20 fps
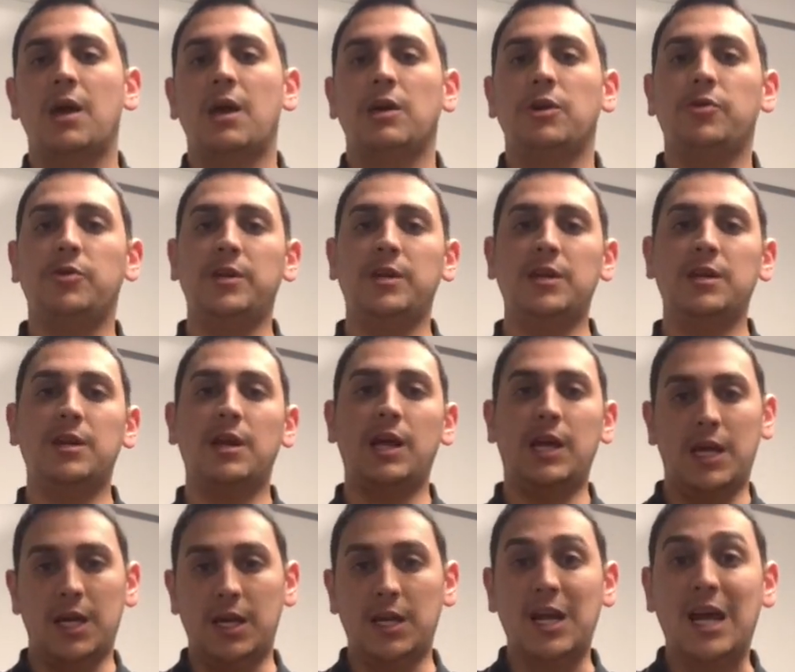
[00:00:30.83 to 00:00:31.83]
You
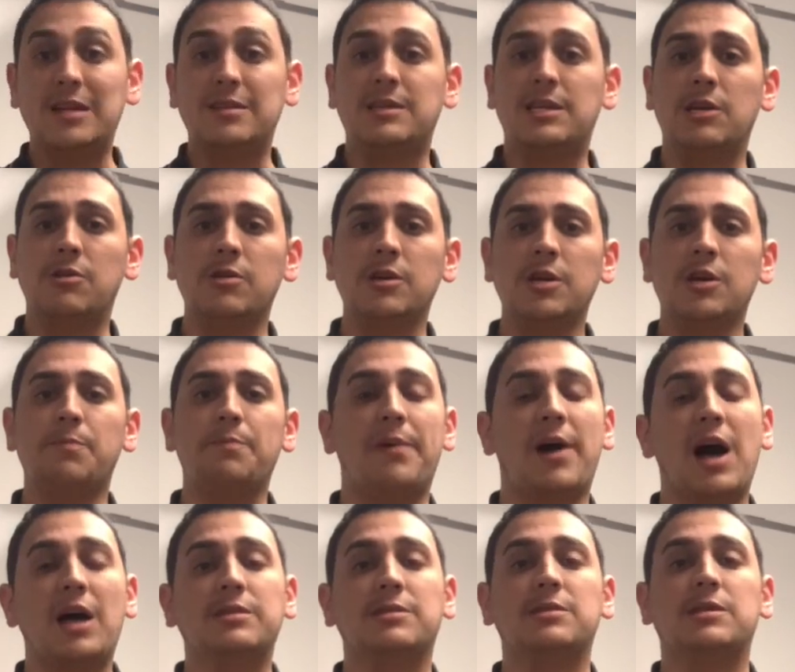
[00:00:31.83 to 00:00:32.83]
need an
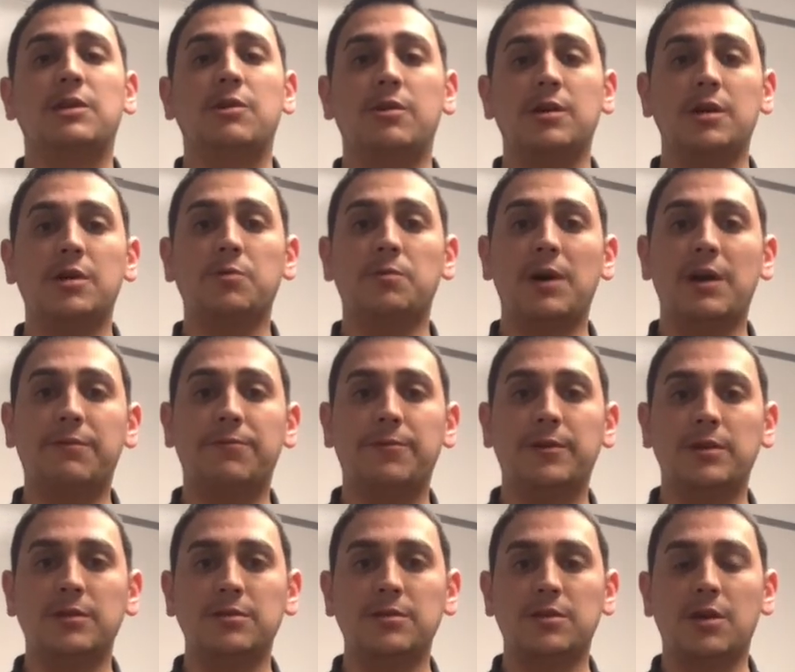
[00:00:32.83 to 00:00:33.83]
anterior-posterior
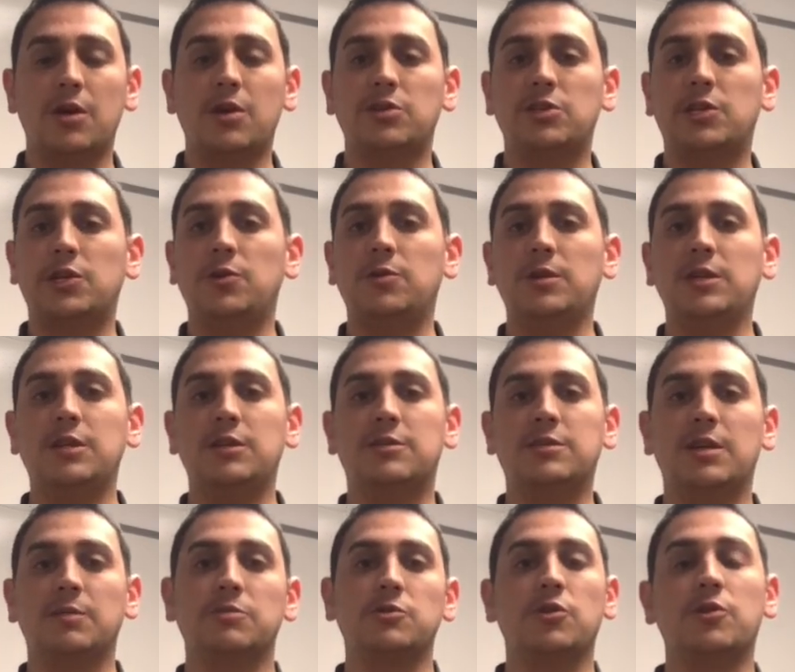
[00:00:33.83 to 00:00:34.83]
reference, so you need
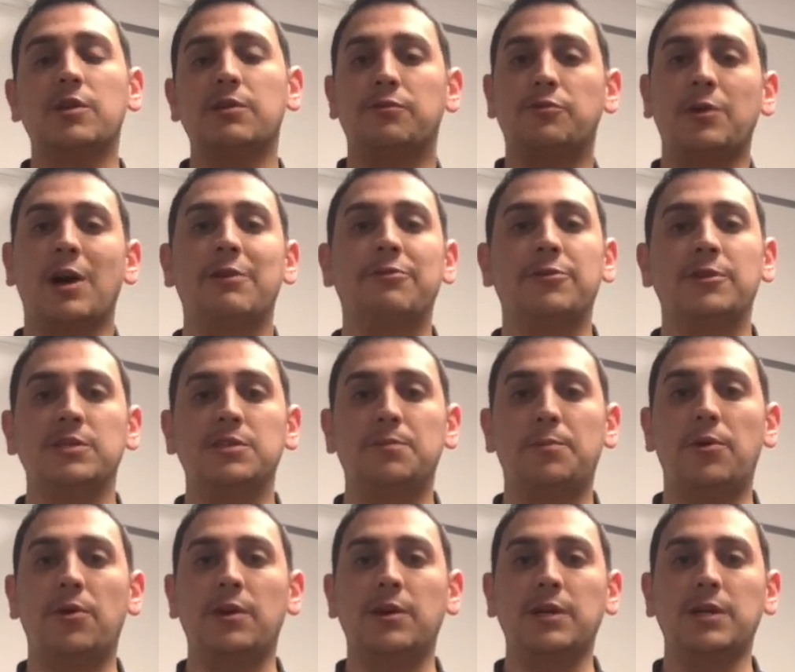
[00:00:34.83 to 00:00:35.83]
some sort of reference
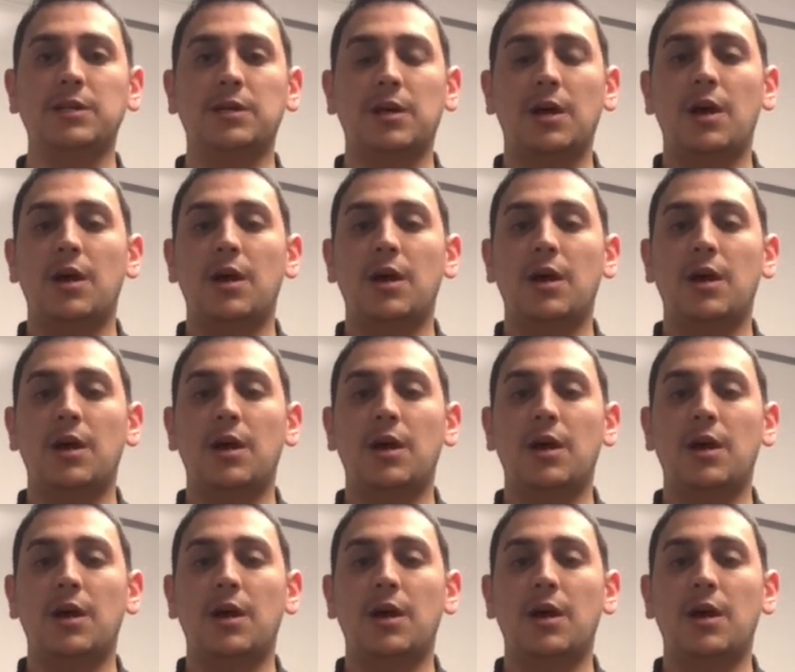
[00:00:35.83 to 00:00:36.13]
point,